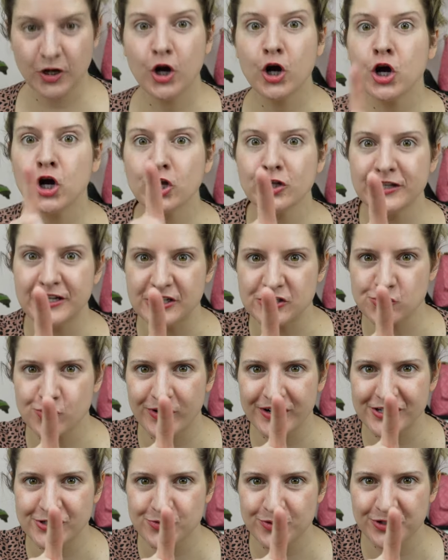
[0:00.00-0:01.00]
Early
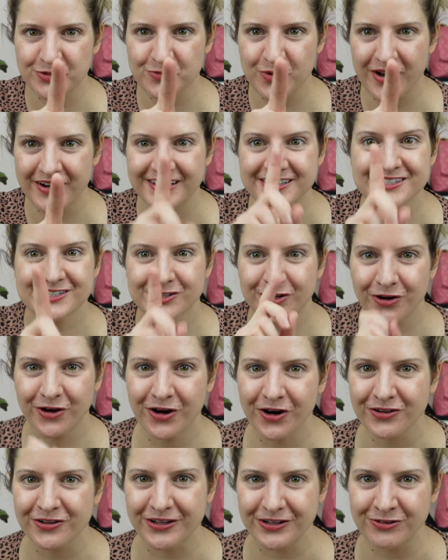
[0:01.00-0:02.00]
2021, it's still
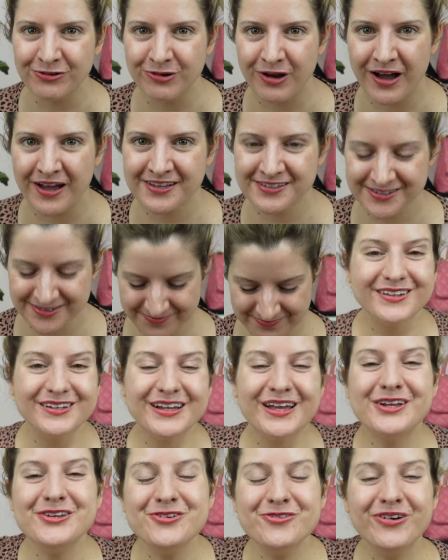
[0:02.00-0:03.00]
early, you guys.
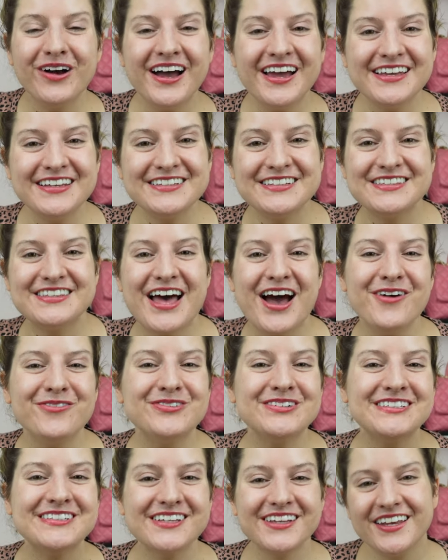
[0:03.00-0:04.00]
And you guys, that
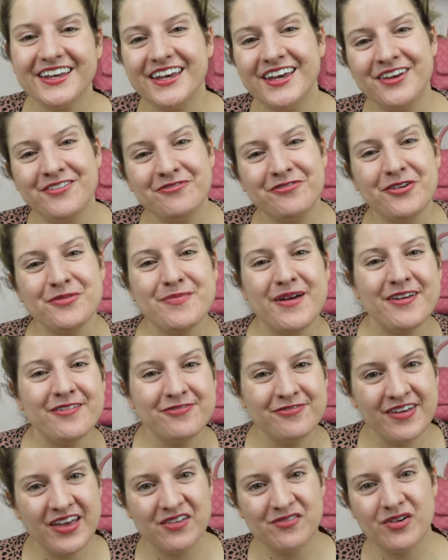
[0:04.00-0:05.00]
was it for my
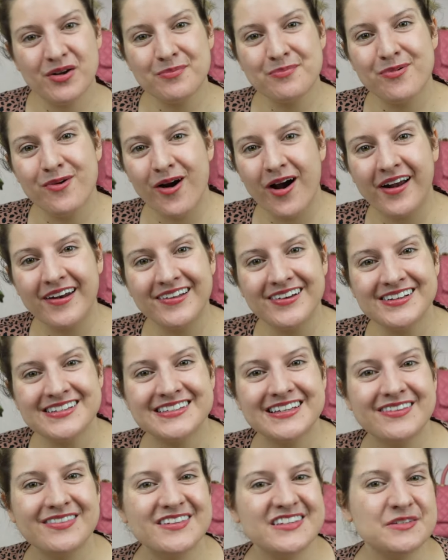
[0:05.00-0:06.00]
favorite
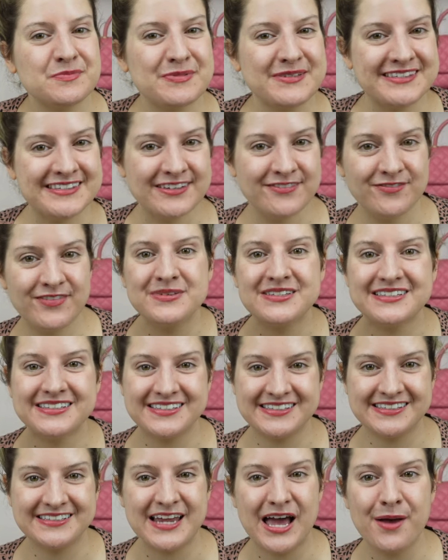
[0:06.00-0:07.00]
products and the specific
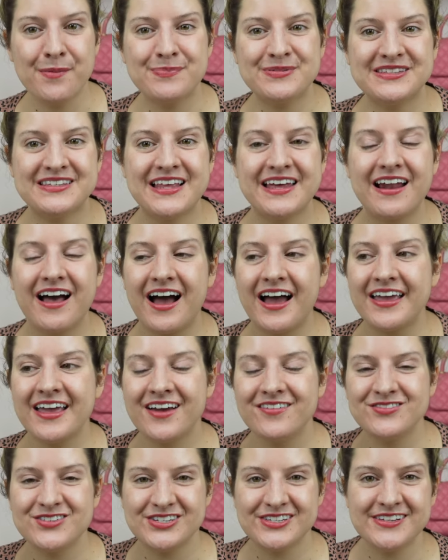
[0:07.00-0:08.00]
steps that I
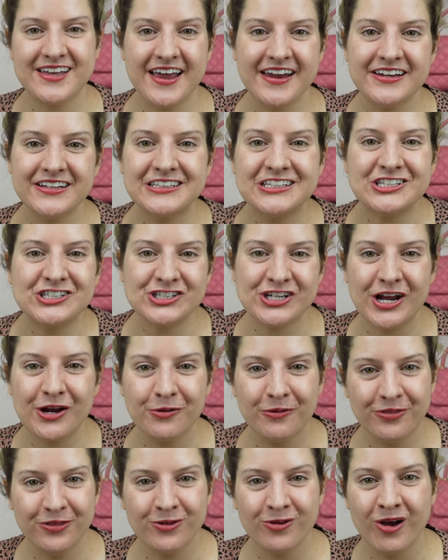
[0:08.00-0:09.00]
have decided to
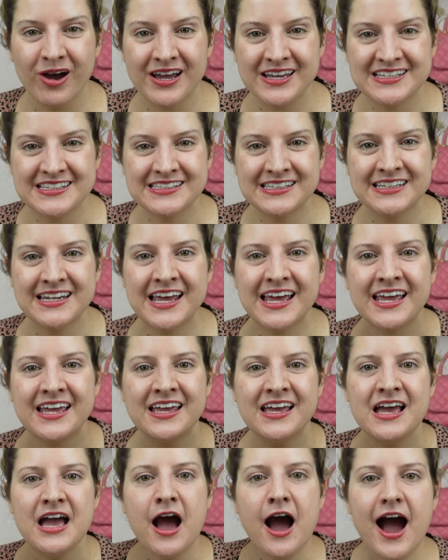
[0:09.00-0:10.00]
share with you guys
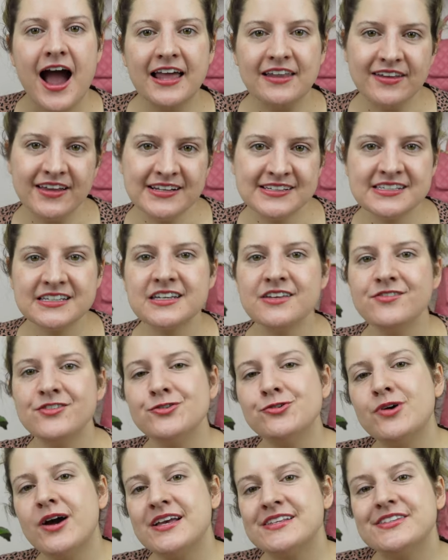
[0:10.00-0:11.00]
today. I like to give
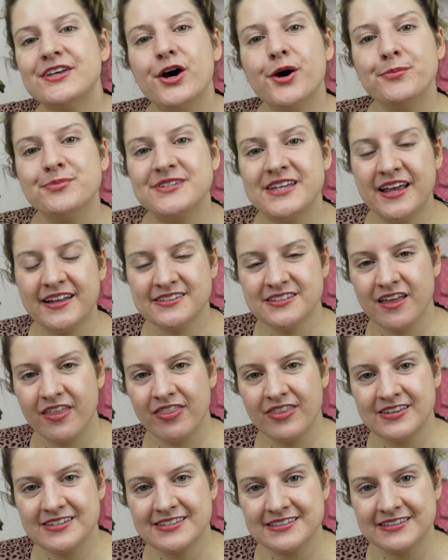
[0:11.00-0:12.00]
you guys updates
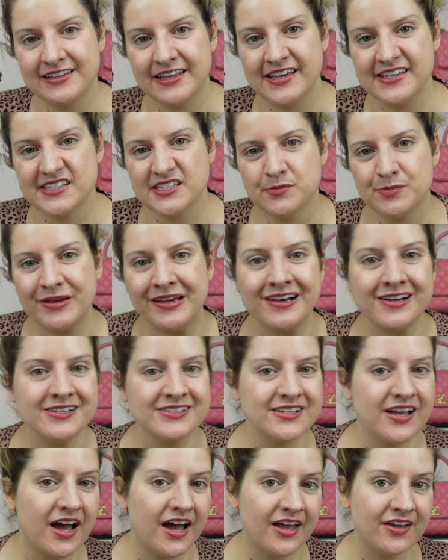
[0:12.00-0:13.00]
on this list
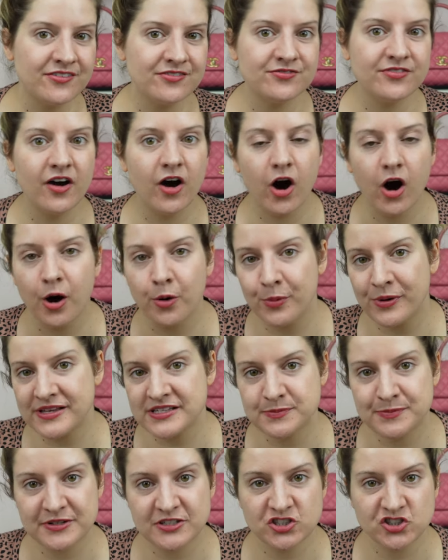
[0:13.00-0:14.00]
because I've
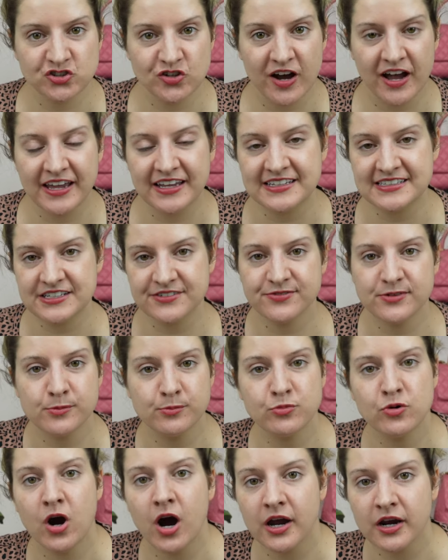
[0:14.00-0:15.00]
always been trying
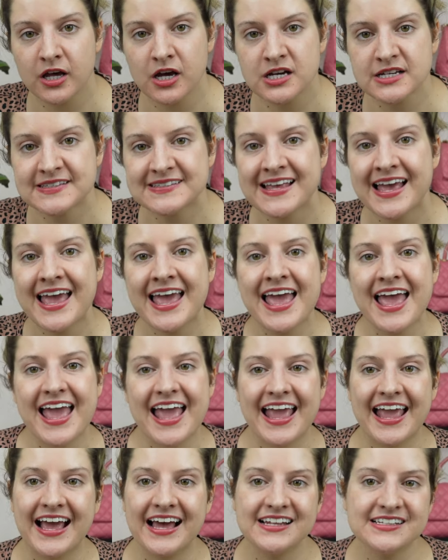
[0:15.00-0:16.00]
different products
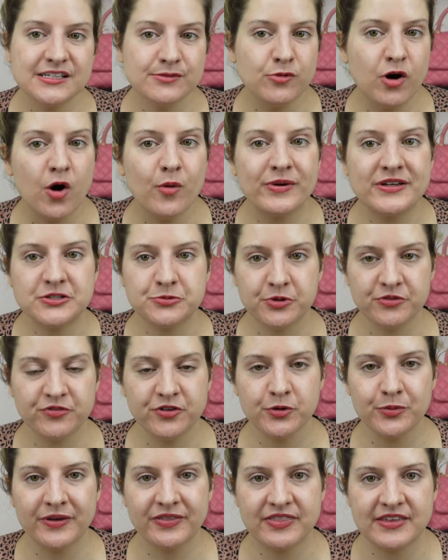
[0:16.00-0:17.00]
and I'm always
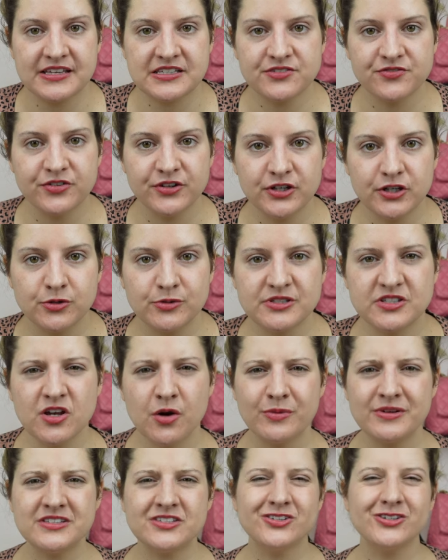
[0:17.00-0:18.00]
reviewing things for you. It's
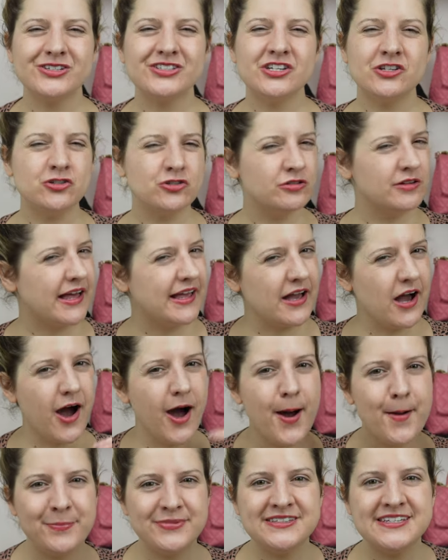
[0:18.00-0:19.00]
always good to do like
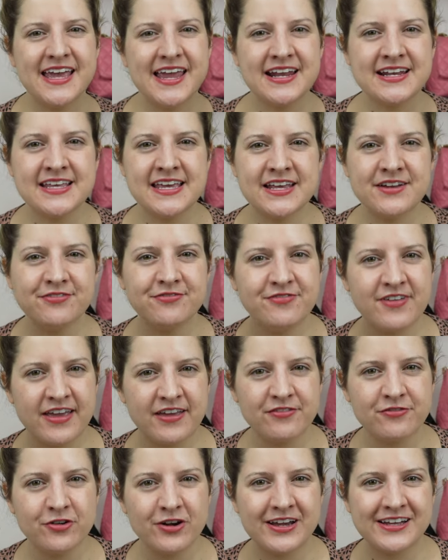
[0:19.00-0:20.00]
updated
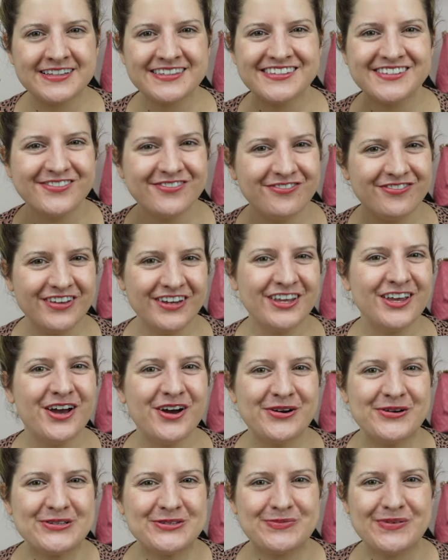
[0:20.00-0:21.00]
favorites
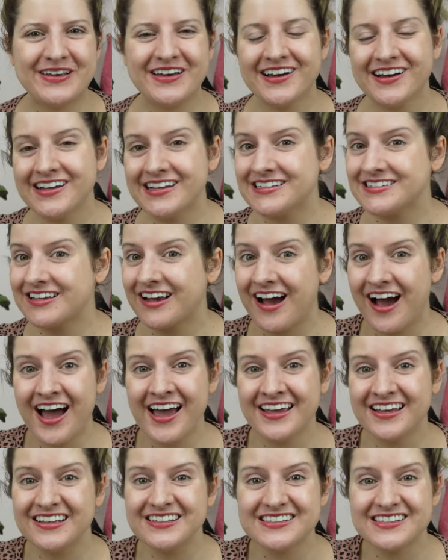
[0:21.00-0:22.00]
videos because
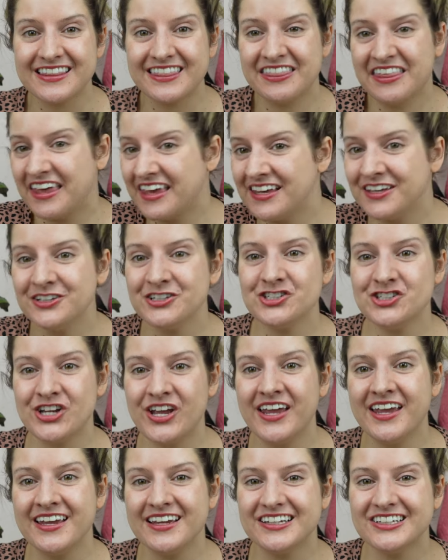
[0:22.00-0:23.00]
guys, they can
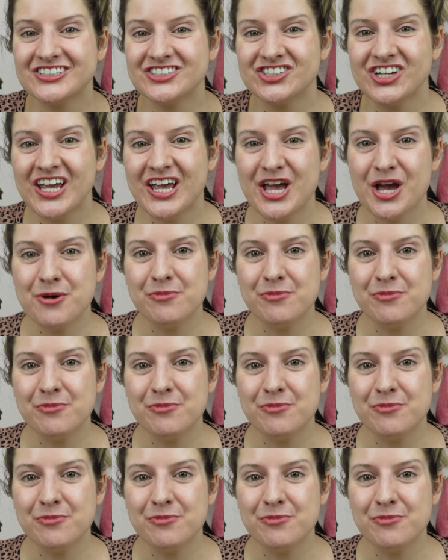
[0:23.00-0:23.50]
change.